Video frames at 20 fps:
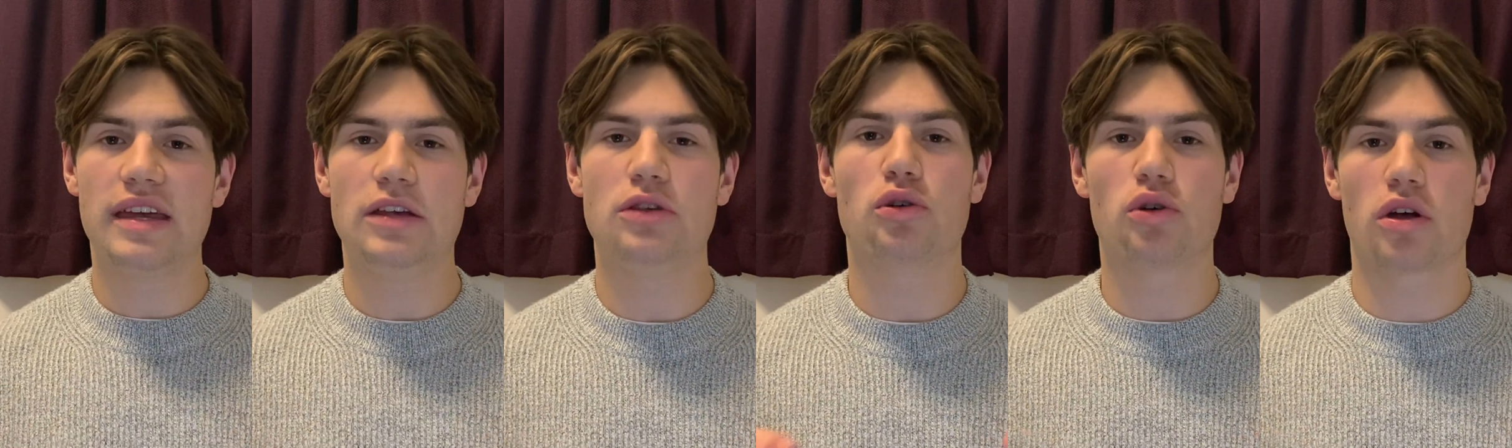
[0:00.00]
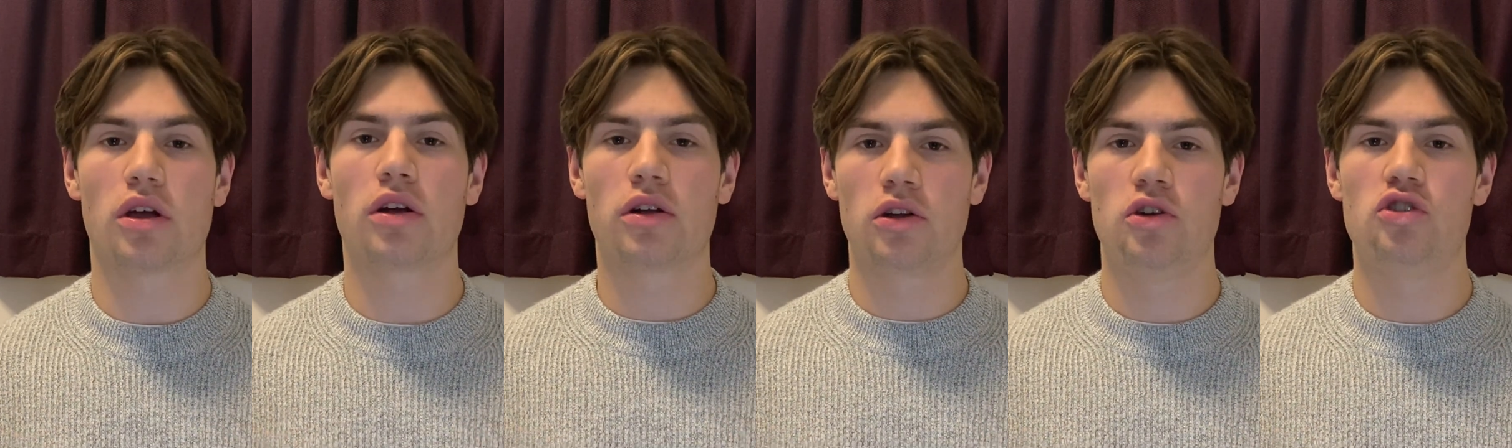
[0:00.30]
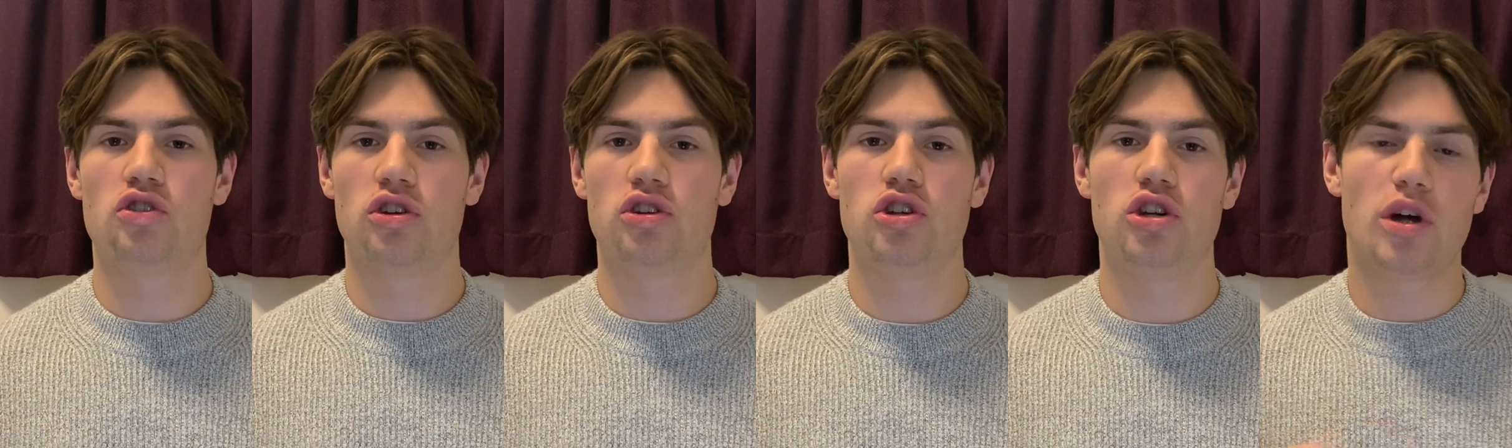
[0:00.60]
in your
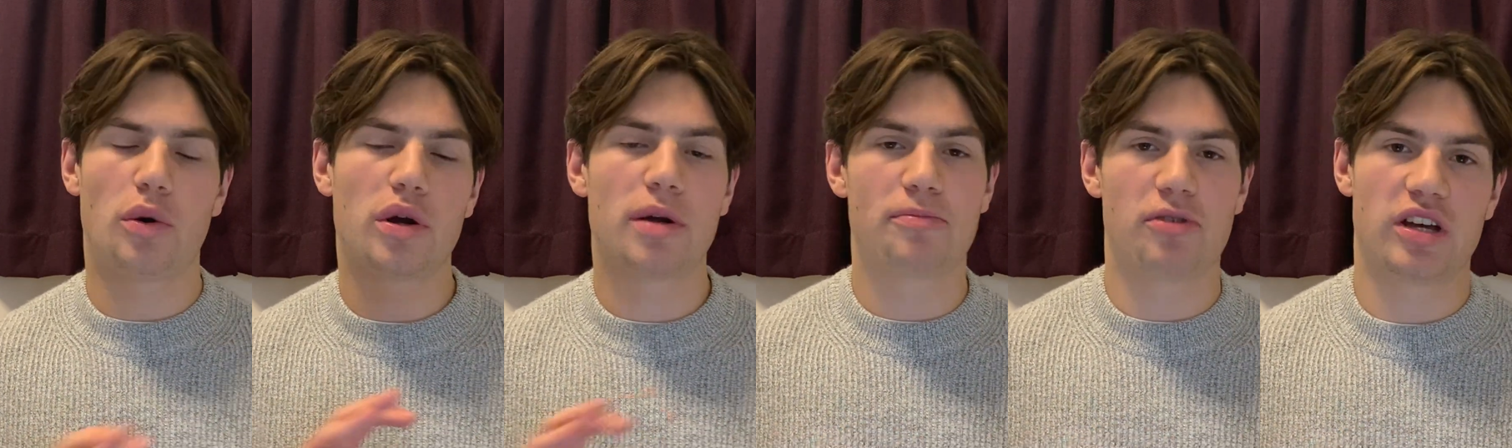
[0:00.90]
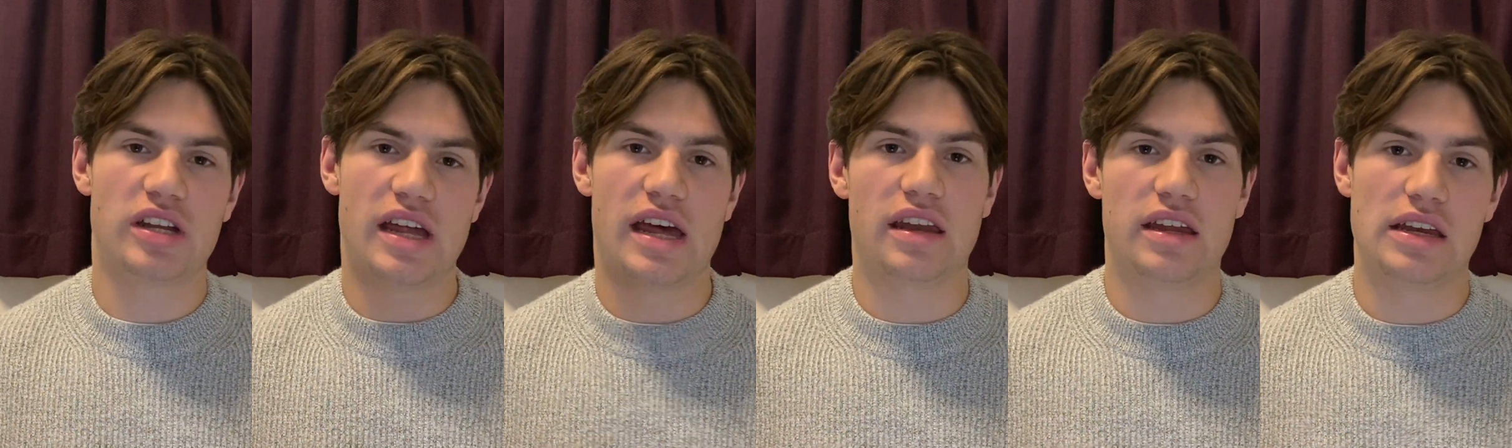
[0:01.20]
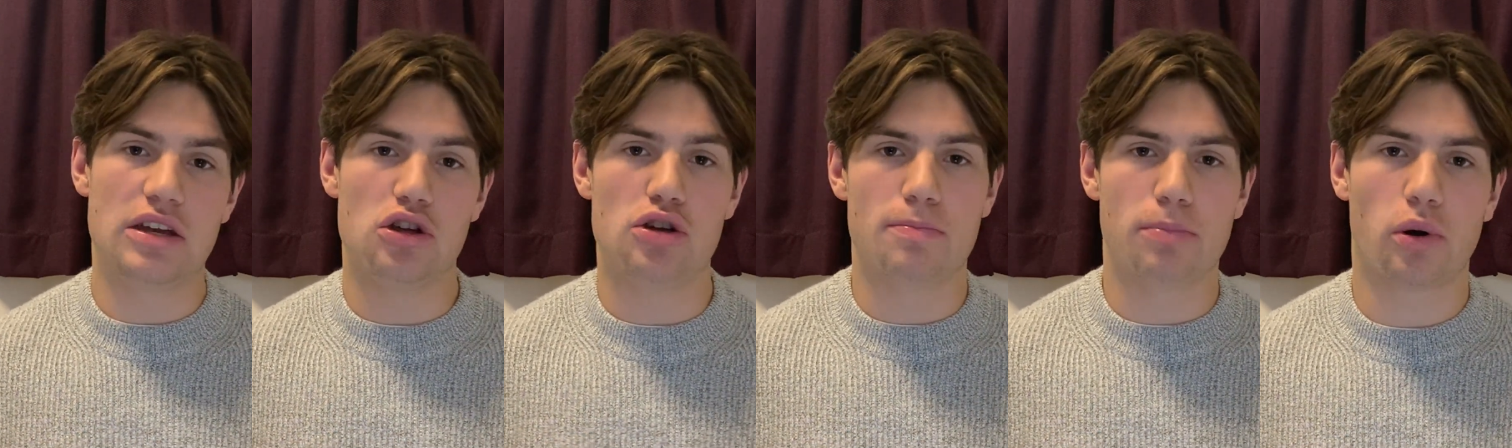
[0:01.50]
conclusion you don't want to bring in any
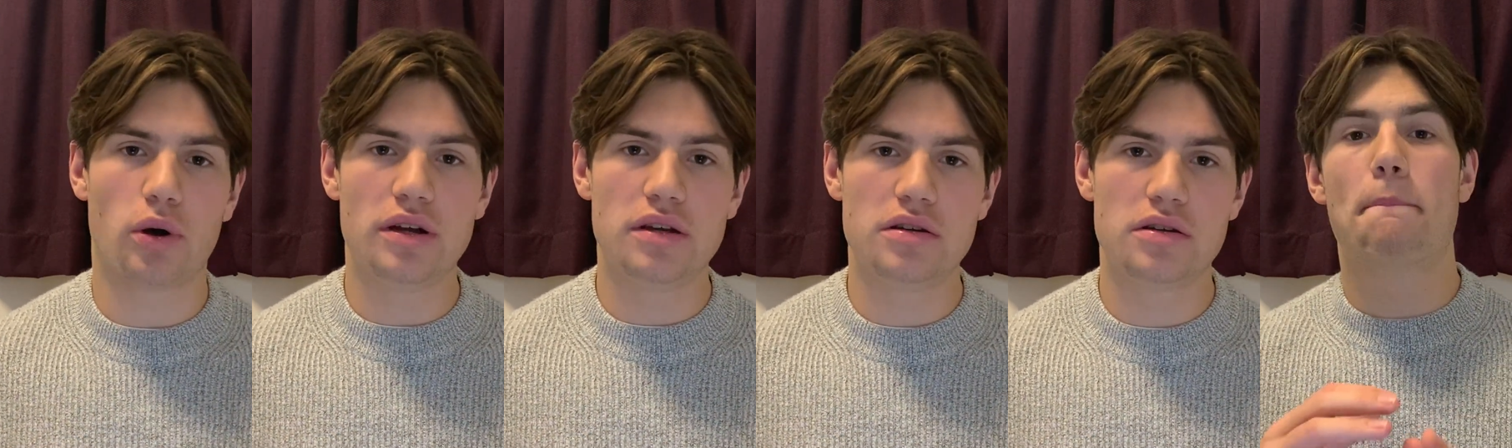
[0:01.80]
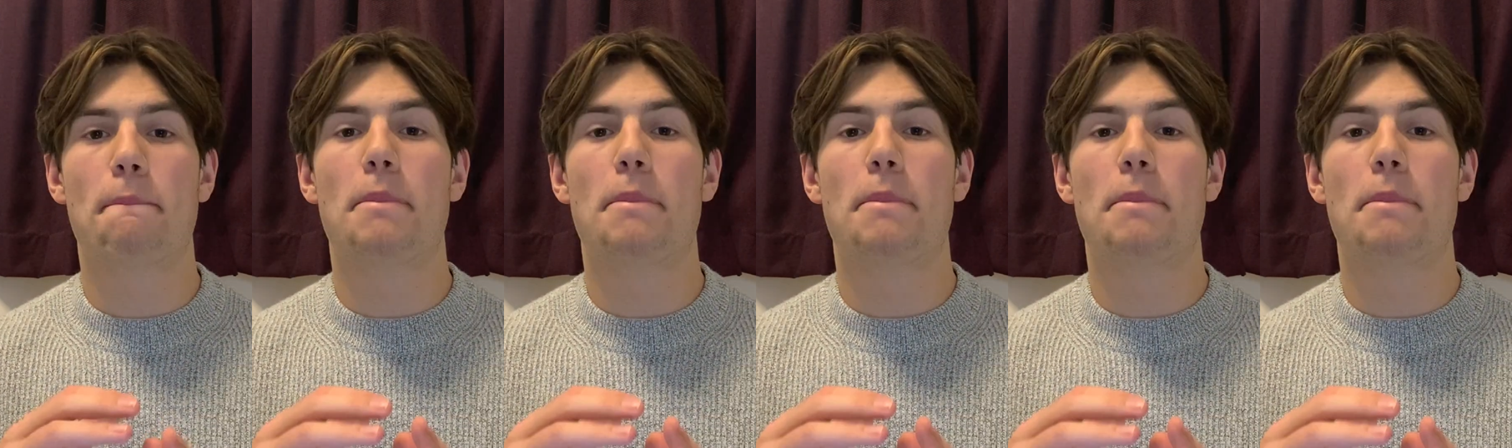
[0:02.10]
new points,